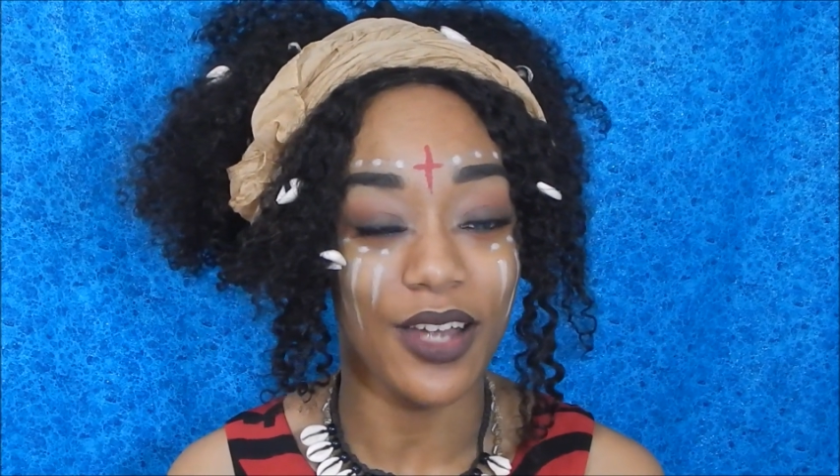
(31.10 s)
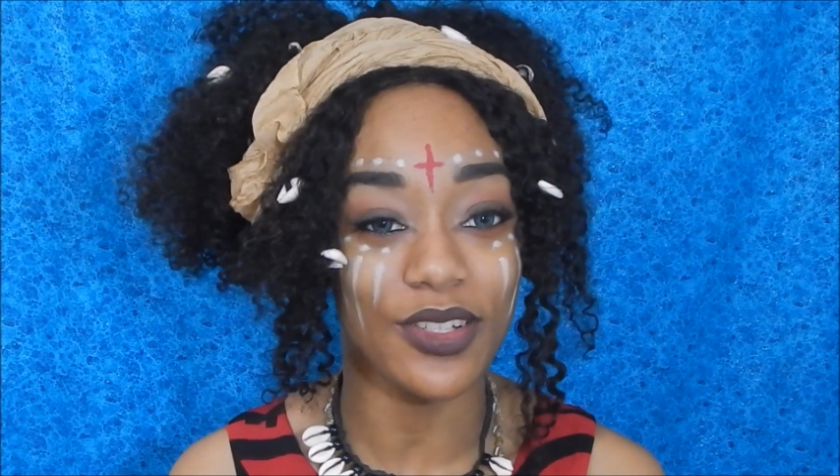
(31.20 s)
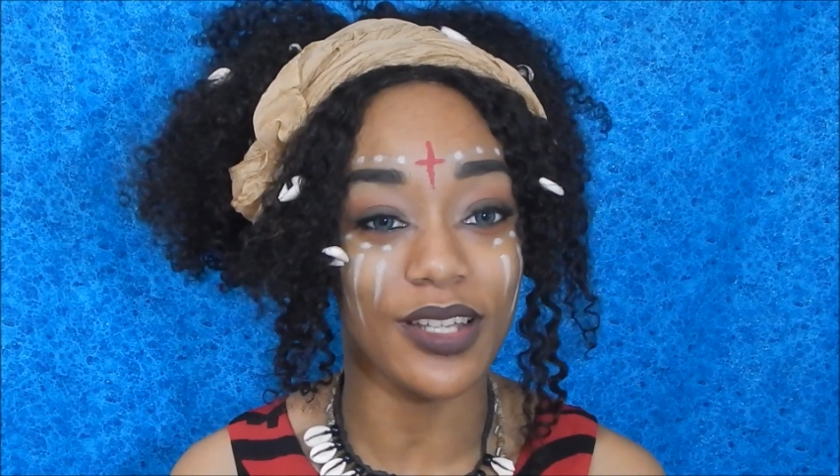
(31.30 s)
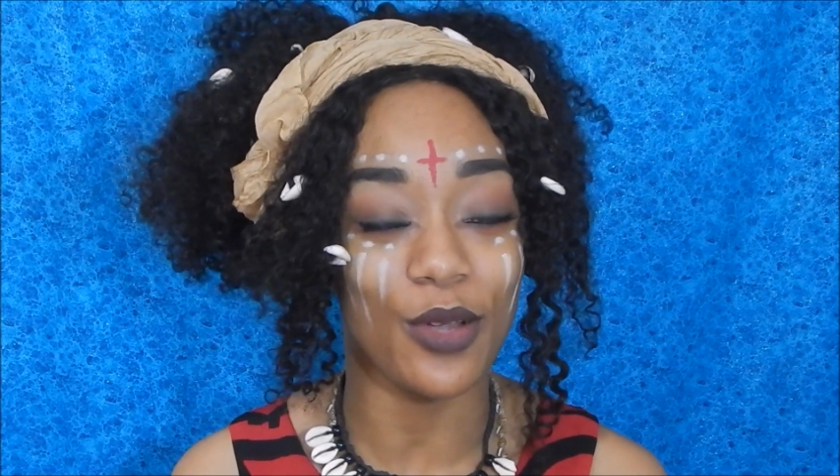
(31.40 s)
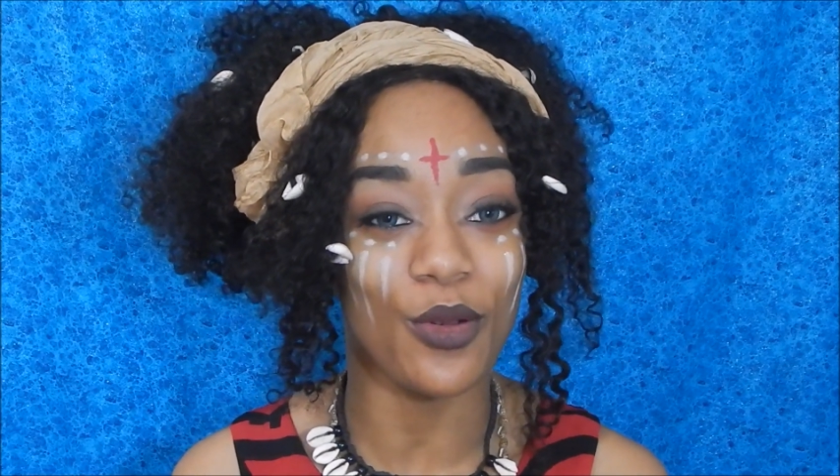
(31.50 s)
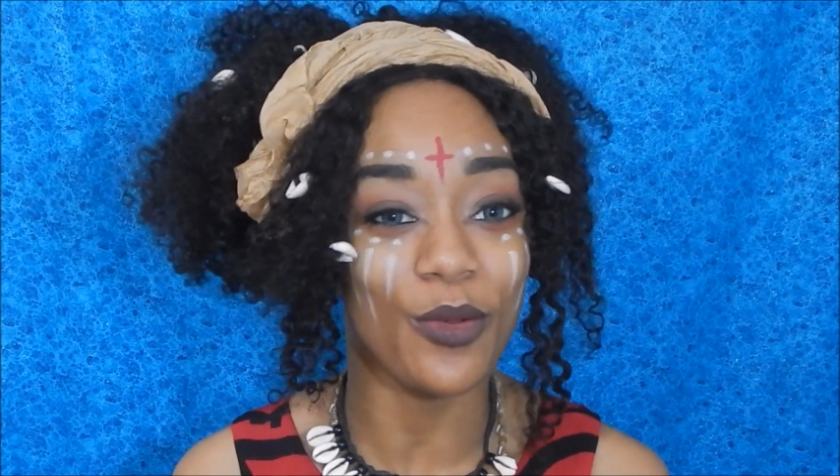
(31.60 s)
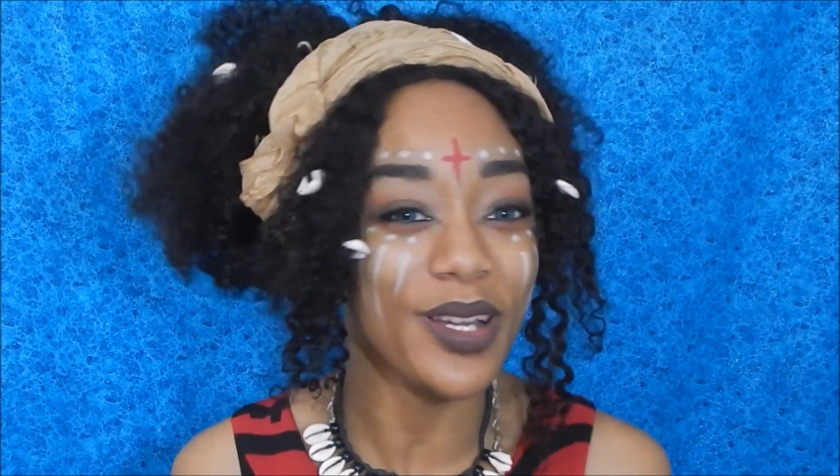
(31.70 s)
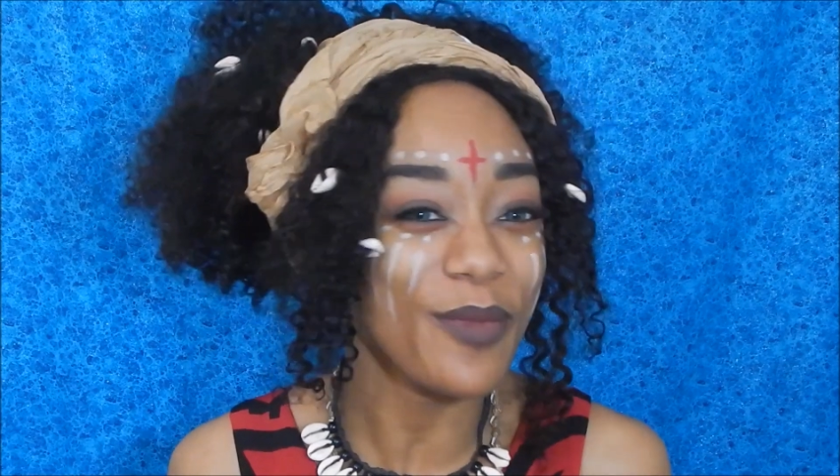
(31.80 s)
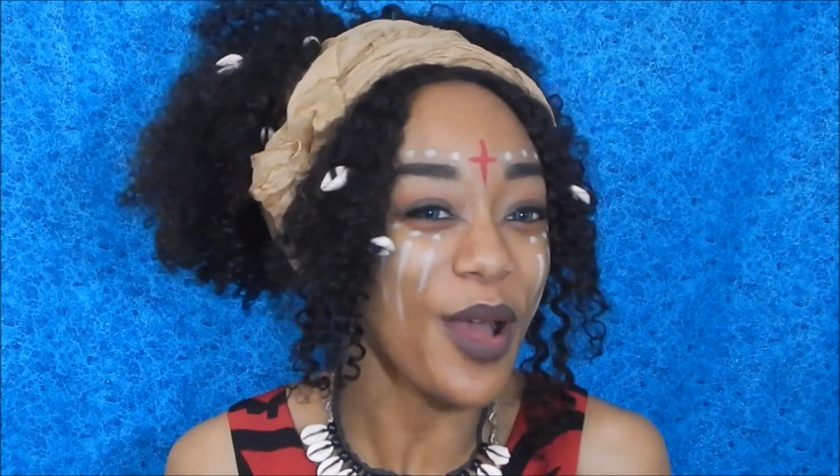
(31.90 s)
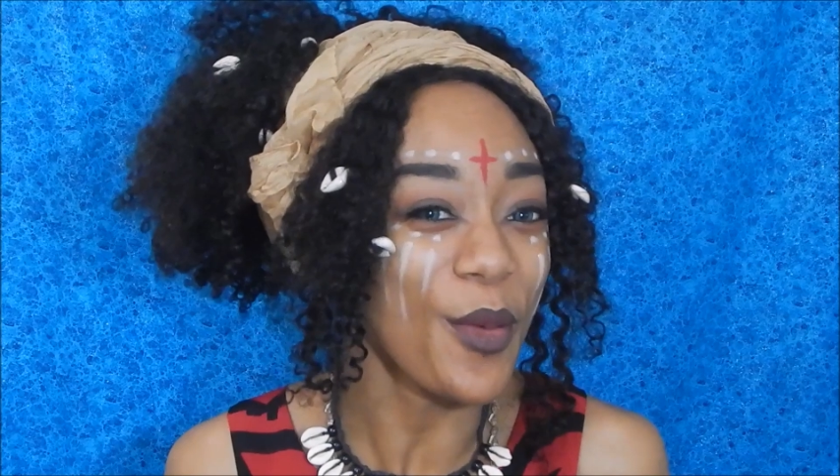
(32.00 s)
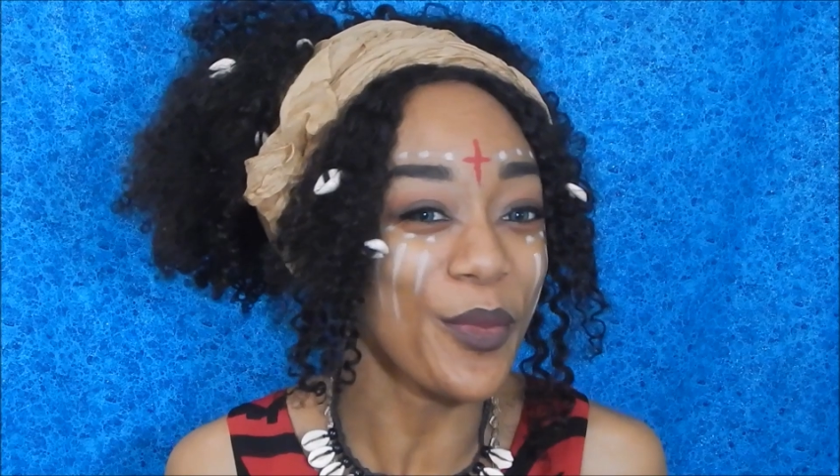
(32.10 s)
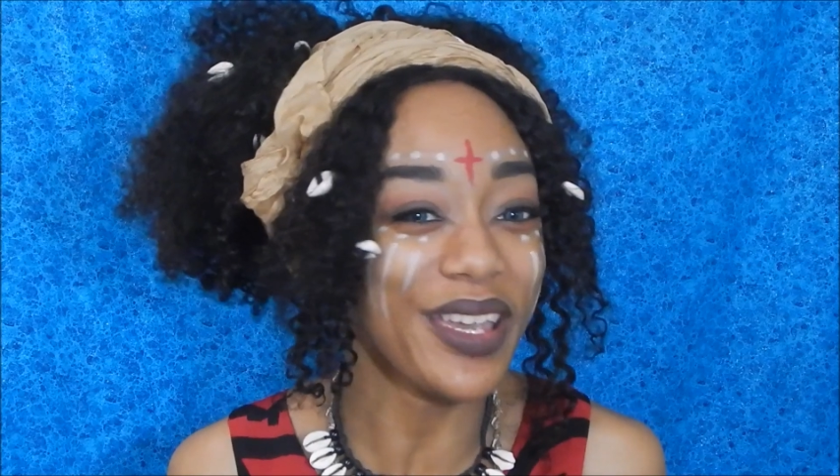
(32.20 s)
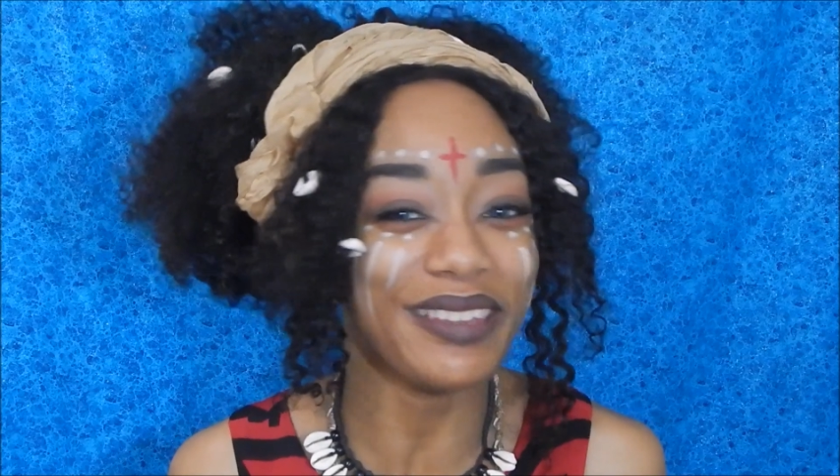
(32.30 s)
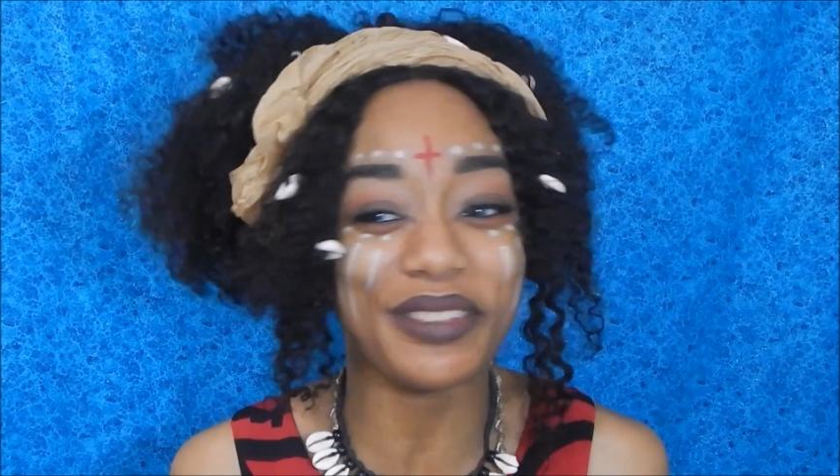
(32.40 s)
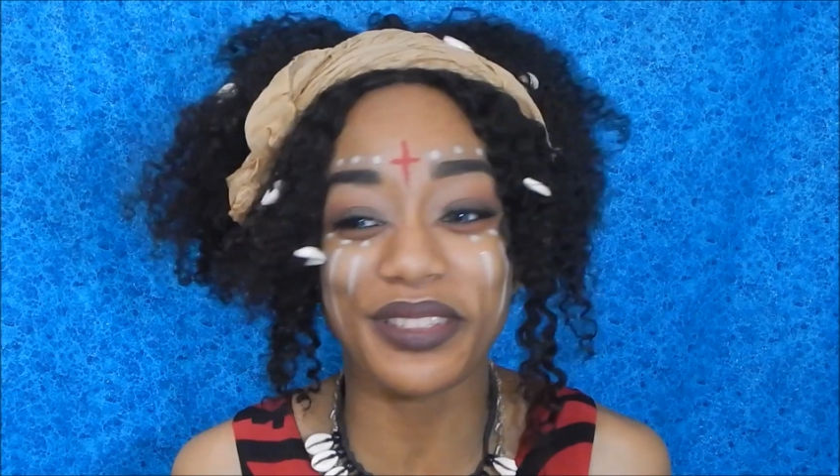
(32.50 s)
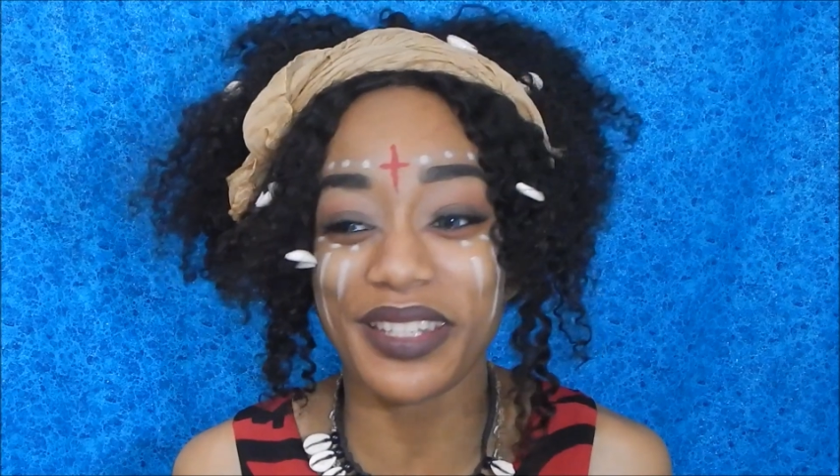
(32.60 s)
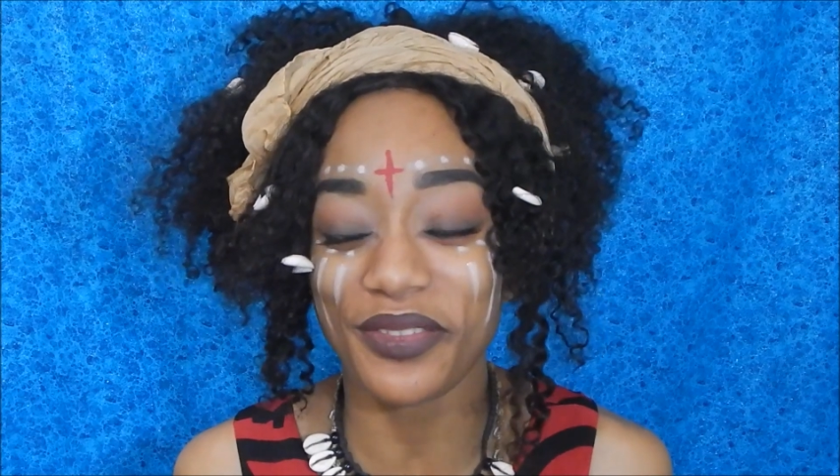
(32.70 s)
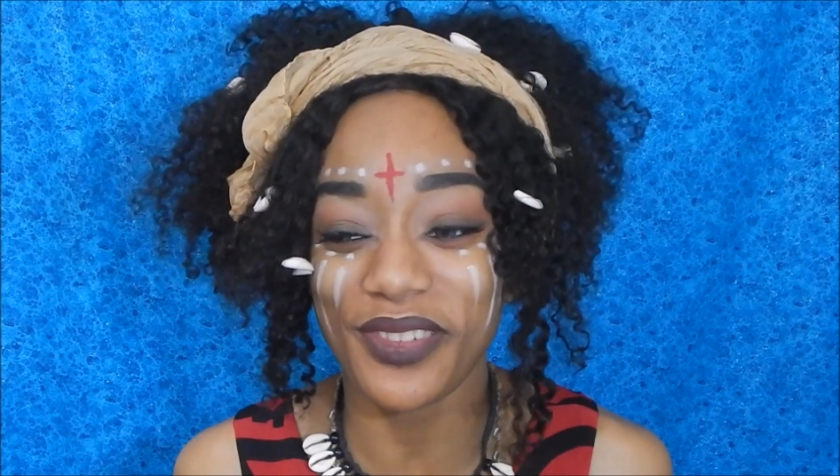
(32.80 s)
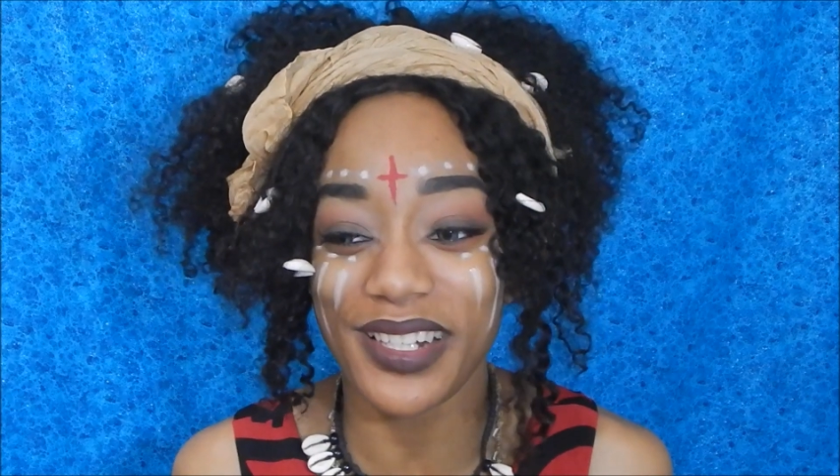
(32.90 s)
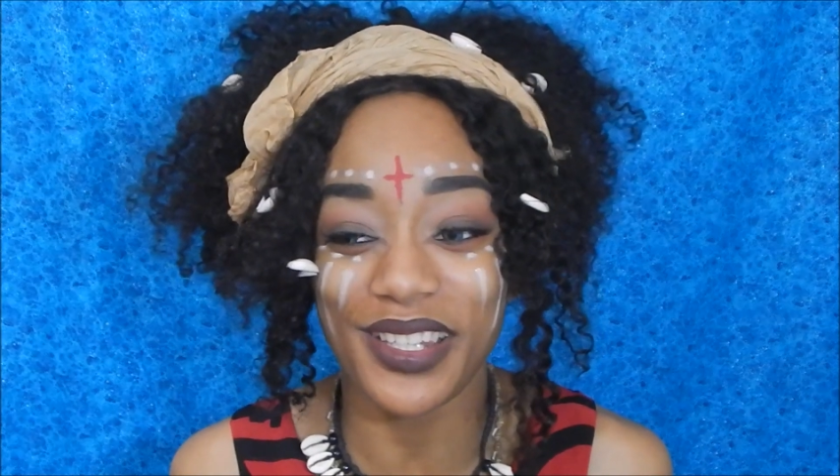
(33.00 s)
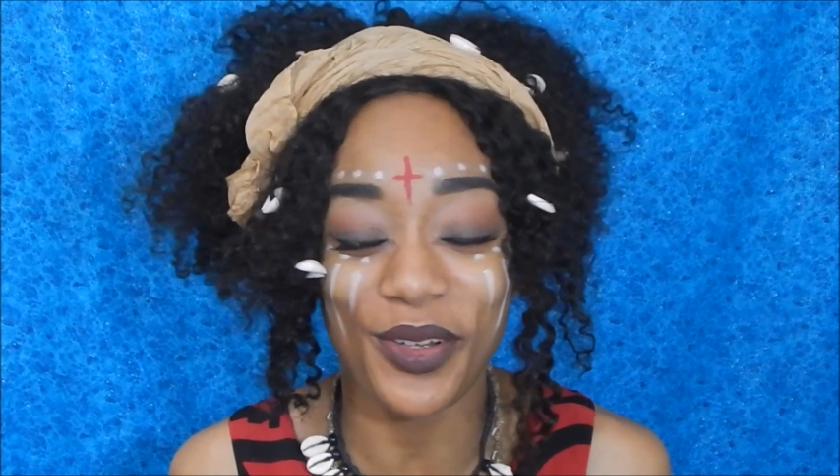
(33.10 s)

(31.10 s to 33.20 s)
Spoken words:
I was just like, well, what about me different?